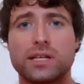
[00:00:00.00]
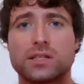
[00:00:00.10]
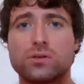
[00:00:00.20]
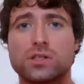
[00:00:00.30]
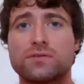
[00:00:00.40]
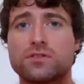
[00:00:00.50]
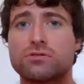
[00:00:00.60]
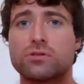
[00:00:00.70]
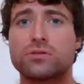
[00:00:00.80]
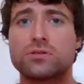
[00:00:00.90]
exclusive
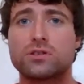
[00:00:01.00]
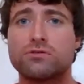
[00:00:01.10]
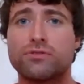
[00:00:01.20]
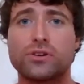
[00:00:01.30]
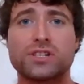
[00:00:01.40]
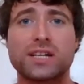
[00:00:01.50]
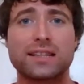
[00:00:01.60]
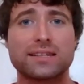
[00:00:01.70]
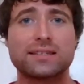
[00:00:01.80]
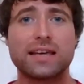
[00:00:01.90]
truths converging
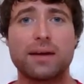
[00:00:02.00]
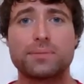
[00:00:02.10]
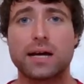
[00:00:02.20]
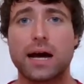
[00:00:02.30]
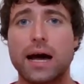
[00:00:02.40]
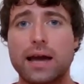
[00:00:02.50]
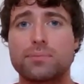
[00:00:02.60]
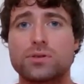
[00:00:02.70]
at the same time.